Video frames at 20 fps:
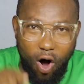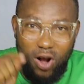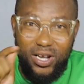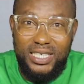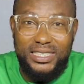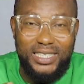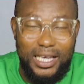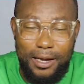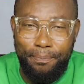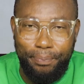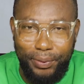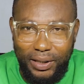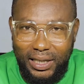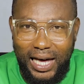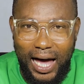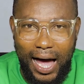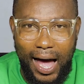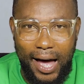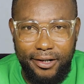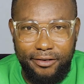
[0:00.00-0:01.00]
on the same
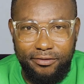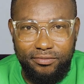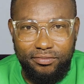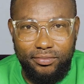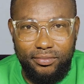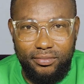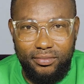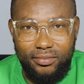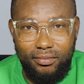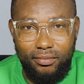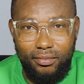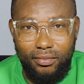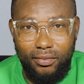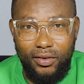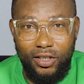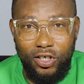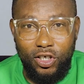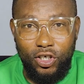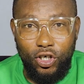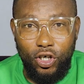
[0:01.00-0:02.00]
player.
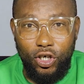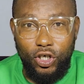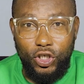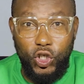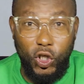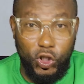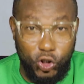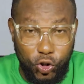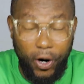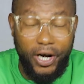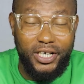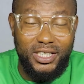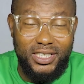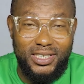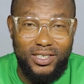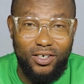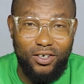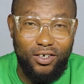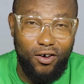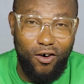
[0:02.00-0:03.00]
Your
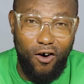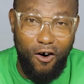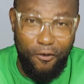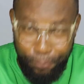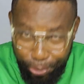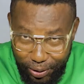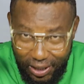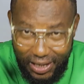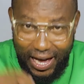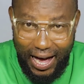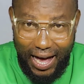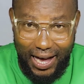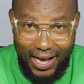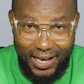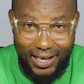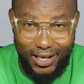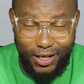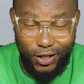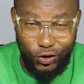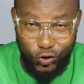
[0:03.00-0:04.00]
choice of player
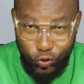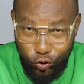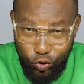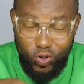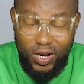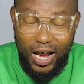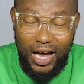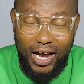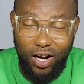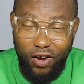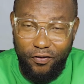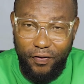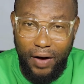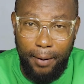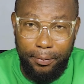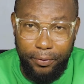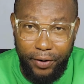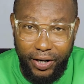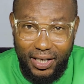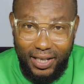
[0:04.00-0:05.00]
to do that kind of
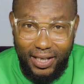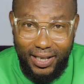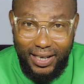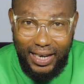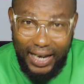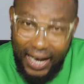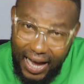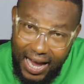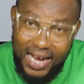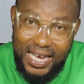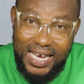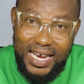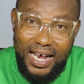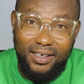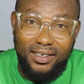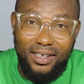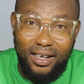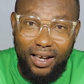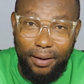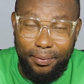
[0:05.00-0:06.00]
upgrade.
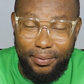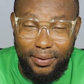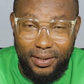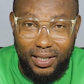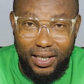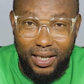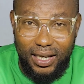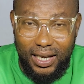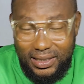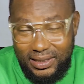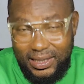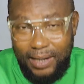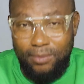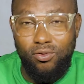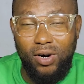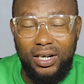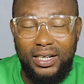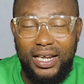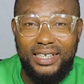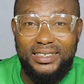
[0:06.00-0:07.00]
Liam Delap.
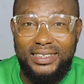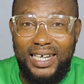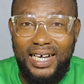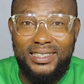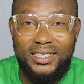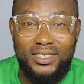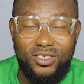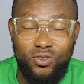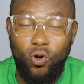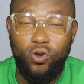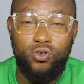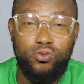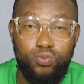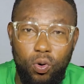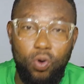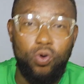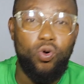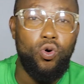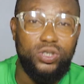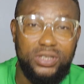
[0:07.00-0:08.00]
Someone that just scores
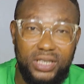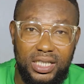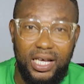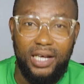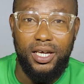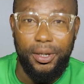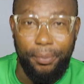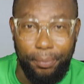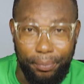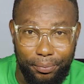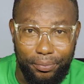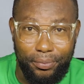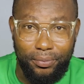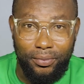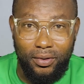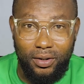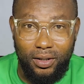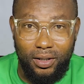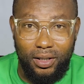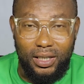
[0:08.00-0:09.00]
more goals than him.
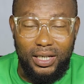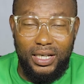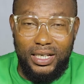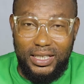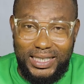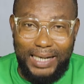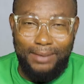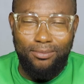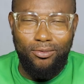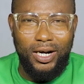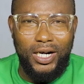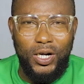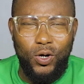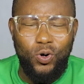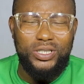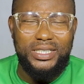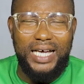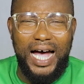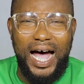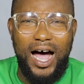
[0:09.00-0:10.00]
Someone
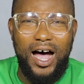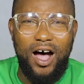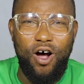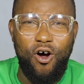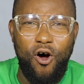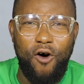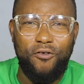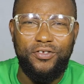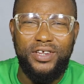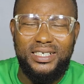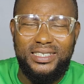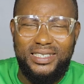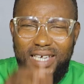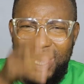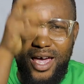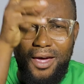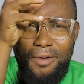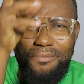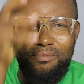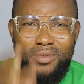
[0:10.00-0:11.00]
who is of the
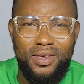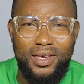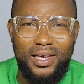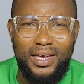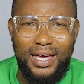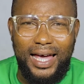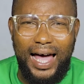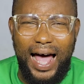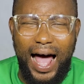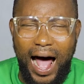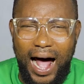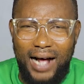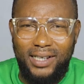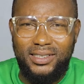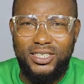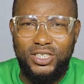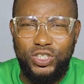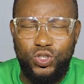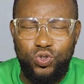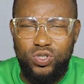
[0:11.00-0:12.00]
same
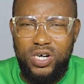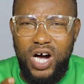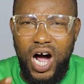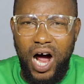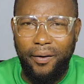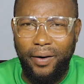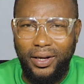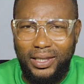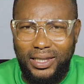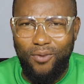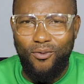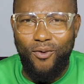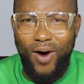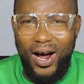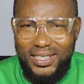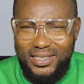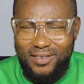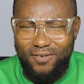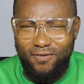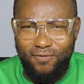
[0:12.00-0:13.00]
attitude, character-wise